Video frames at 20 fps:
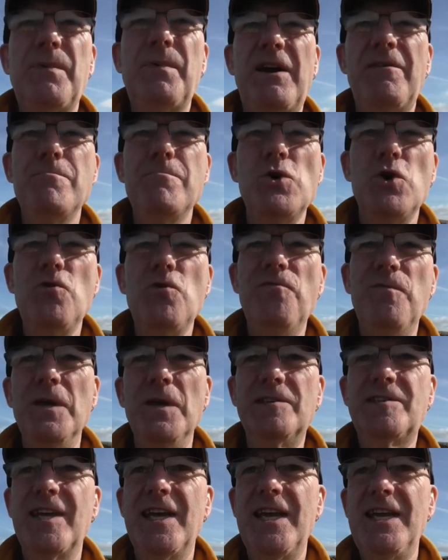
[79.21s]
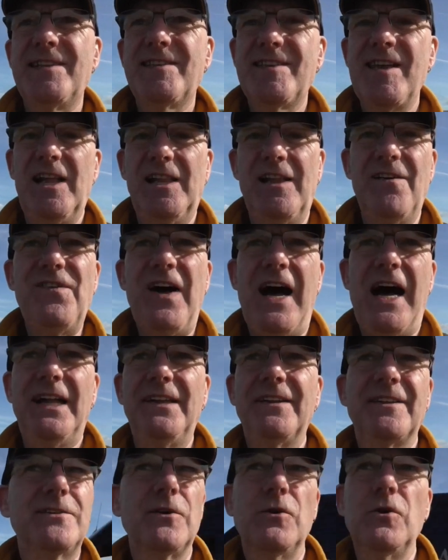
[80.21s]
Bit of movement in
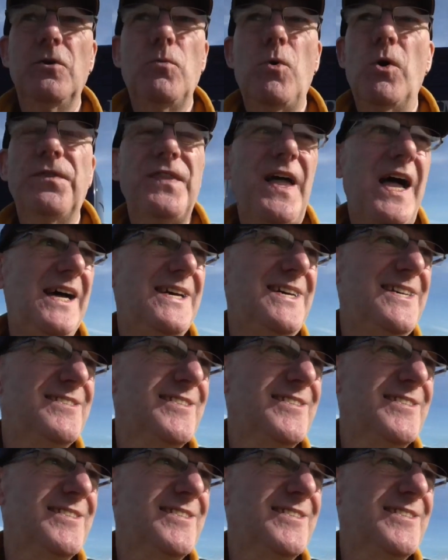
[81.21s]
Talavan, I don't know what that